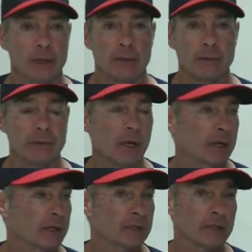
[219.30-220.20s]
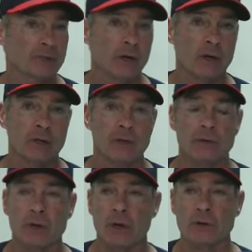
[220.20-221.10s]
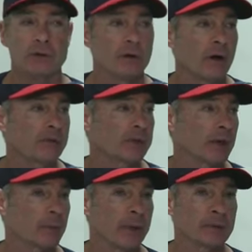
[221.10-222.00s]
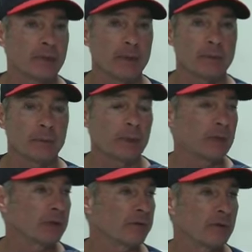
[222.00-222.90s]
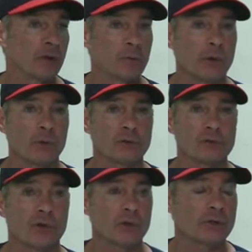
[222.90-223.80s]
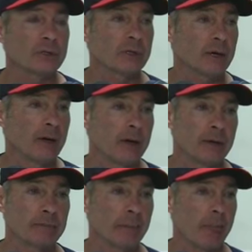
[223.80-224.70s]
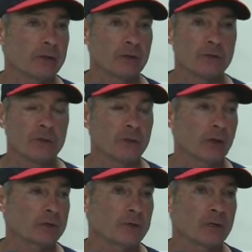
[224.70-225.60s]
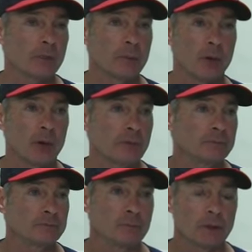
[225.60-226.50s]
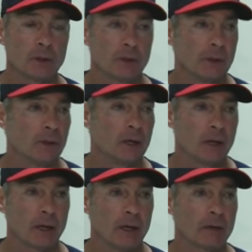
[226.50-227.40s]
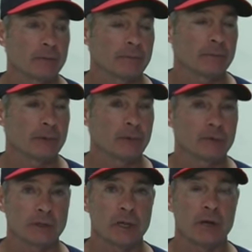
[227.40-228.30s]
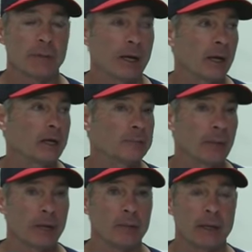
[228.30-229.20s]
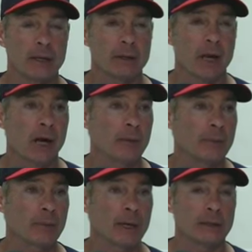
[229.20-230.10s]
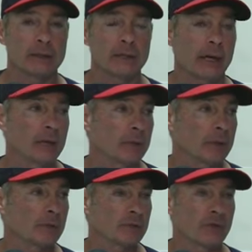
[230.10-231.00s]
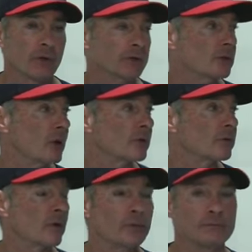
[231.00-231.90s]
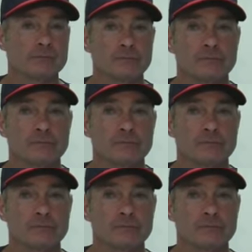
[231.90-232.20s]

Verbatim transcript: Um, you're not going to see Trout get thrown out too often on a base hit up the middle, even though the ball was scorched. Um, just an aggressive to the ball. Uh, you know, Centeno made a nice play of picking the hop and making the tag, but it was a very strong throw.